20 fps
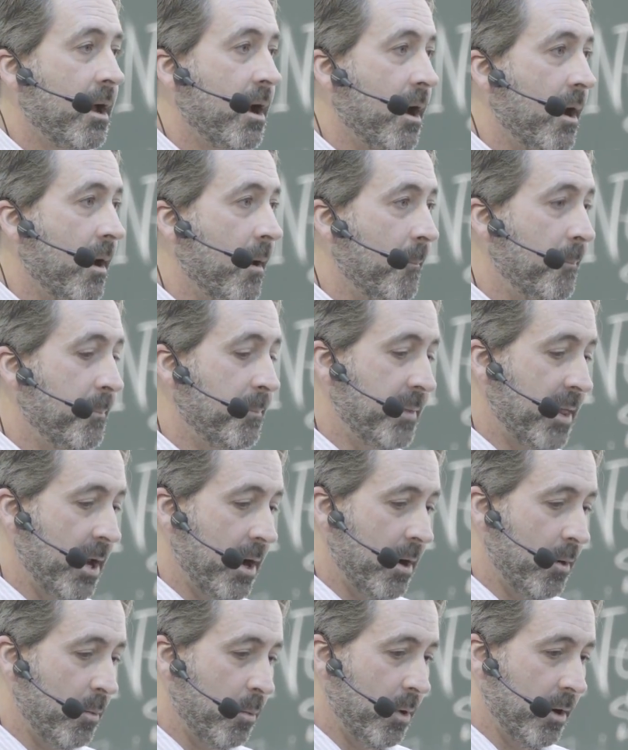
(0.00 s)

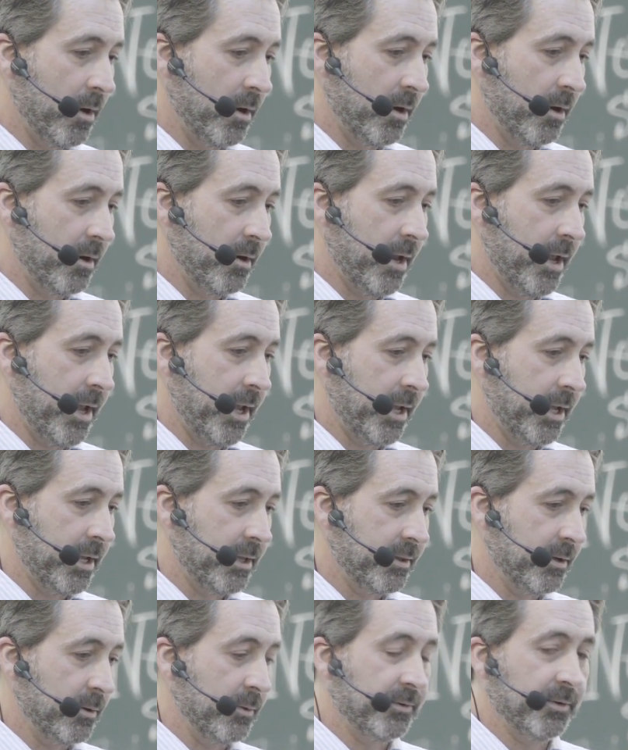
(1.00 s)
There
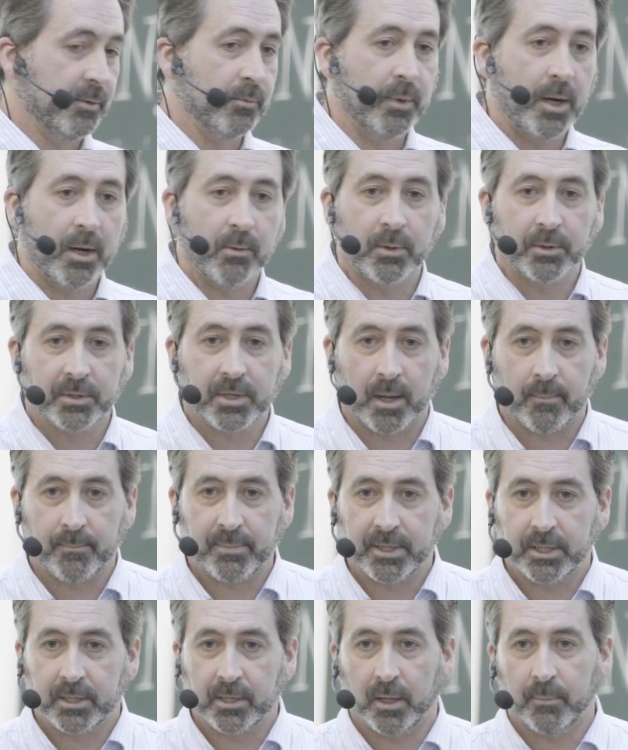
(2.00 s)
was a railroad
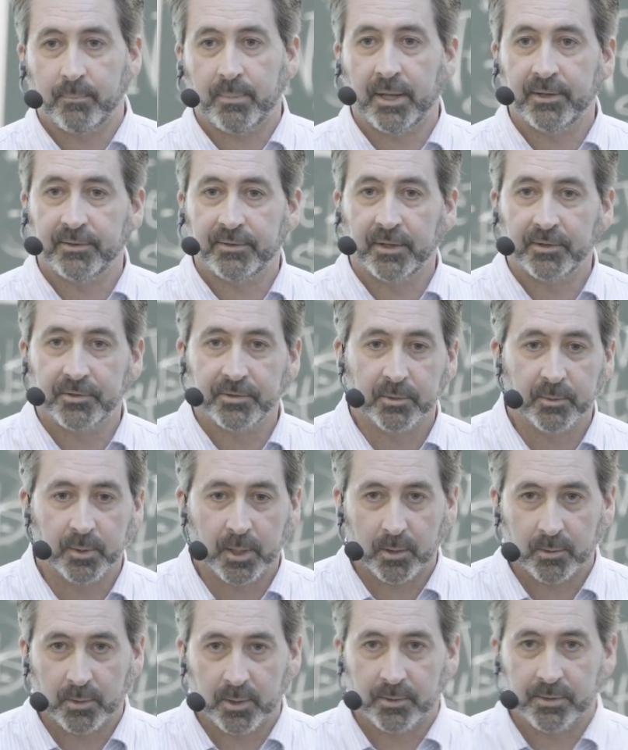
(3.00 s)
company called Penn Central
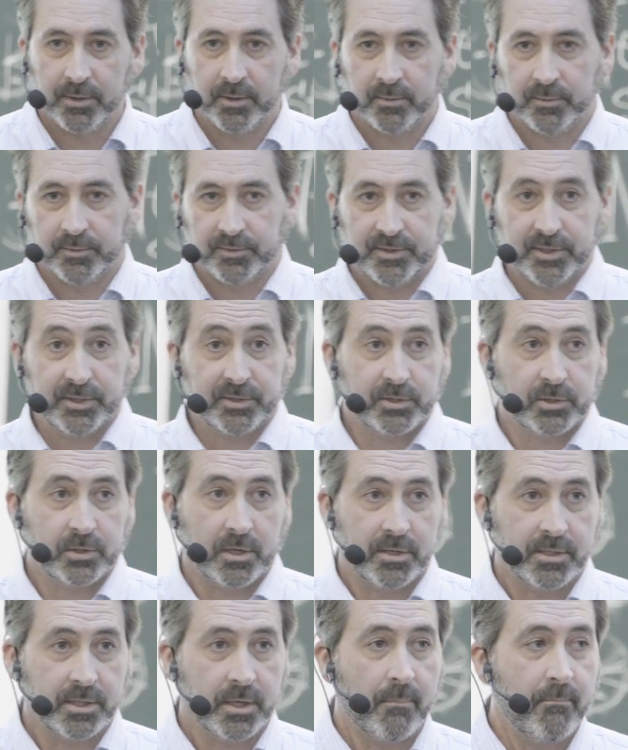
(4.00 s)
Railroad that was
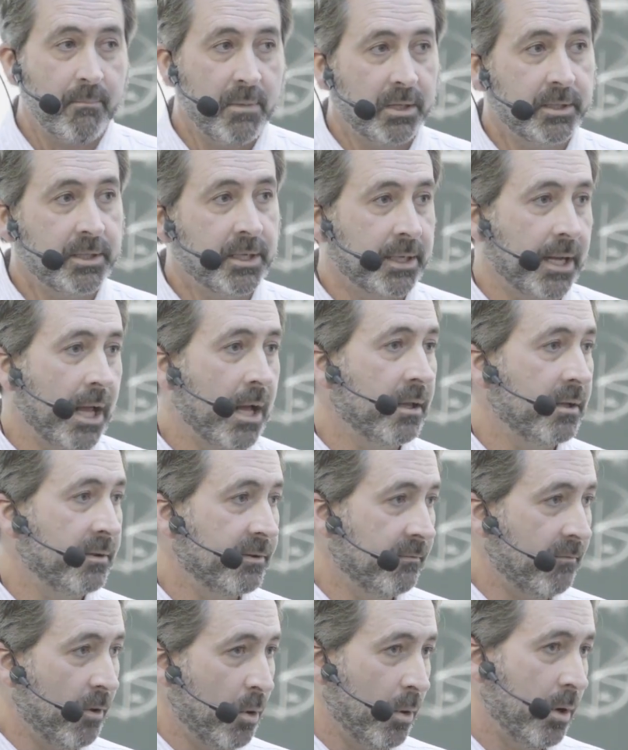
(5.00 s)
discharging 1 million gallons
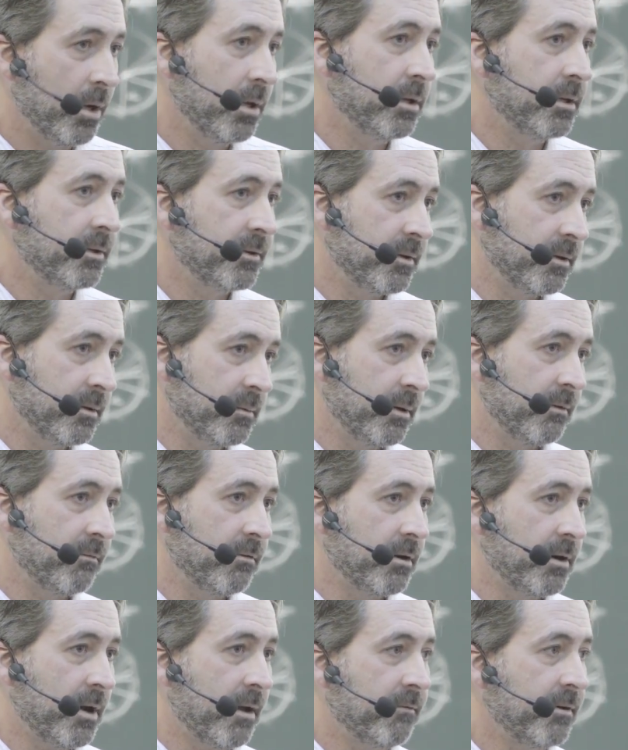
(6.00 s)
of oil into the
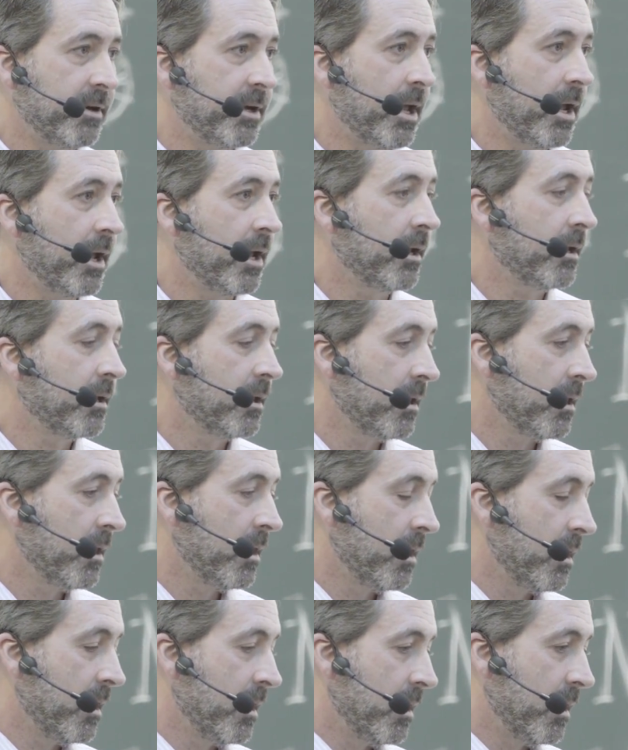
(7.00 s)
river every day.
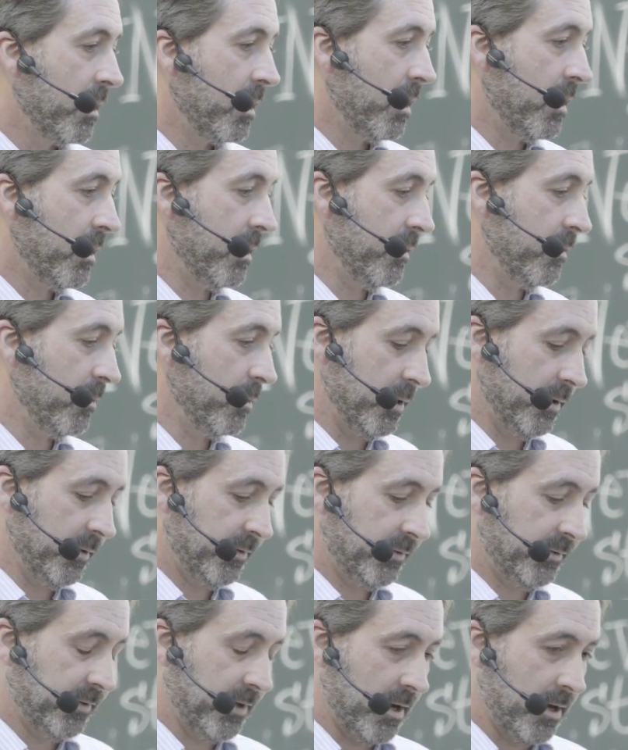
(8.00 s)
There
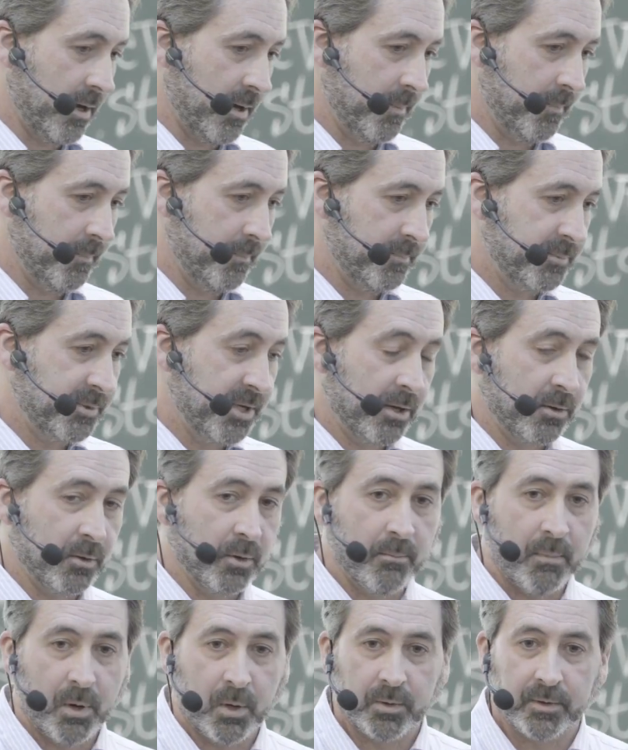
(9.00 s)
was
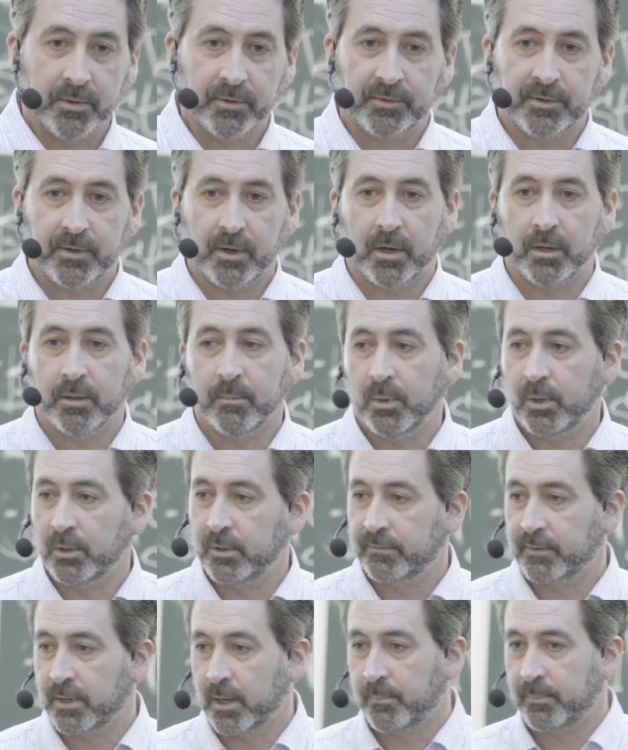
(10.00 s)
General Motors, the
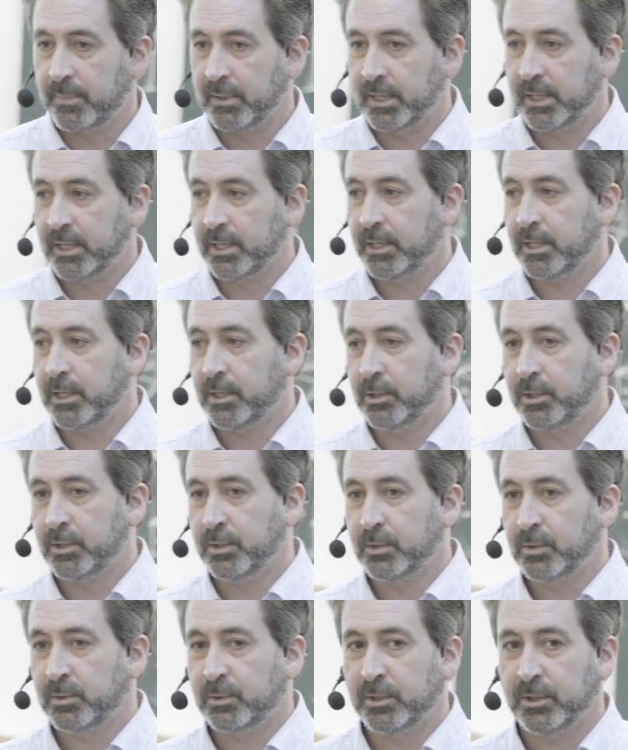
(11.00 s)
automotive
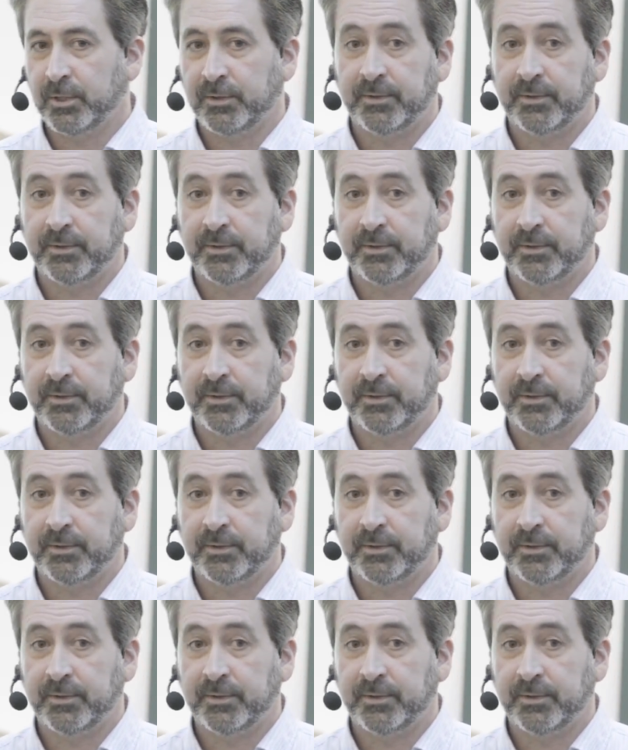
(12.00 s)
company.